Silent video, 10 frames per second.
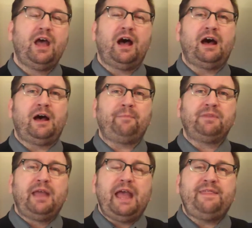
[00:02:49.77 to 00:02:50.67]
Um,
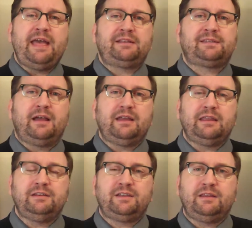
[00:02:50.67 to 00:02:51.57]
and that's uh,
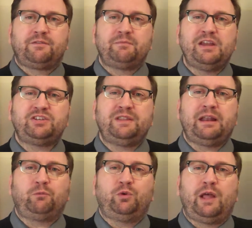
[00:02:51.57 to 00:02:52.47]
in information
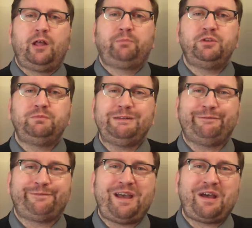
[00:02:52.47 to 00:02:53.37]
that will help you be
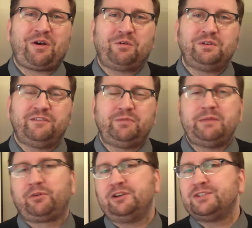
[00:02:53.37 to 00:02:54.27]
found if
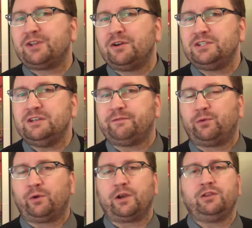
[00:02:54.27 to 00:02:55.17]
people are searching
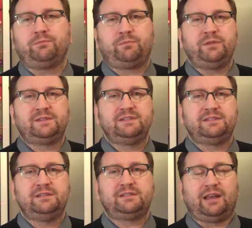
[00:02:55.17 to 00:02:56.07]
for
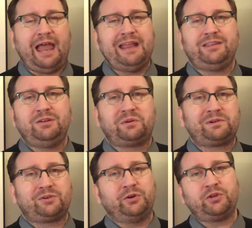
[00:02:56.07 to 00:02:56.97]
businesses like yours
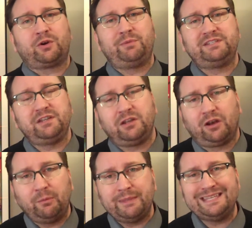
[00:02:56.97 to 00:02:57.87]
or your
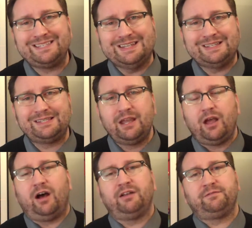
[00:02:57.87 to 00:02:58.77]
particular business
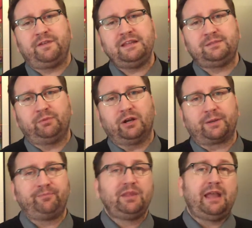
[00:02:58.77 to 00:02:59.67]
on Facebook
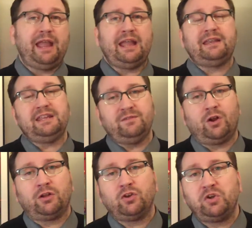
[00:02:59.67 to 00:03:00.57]
and even
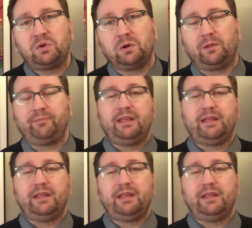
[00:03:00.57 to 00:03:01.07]
on Google.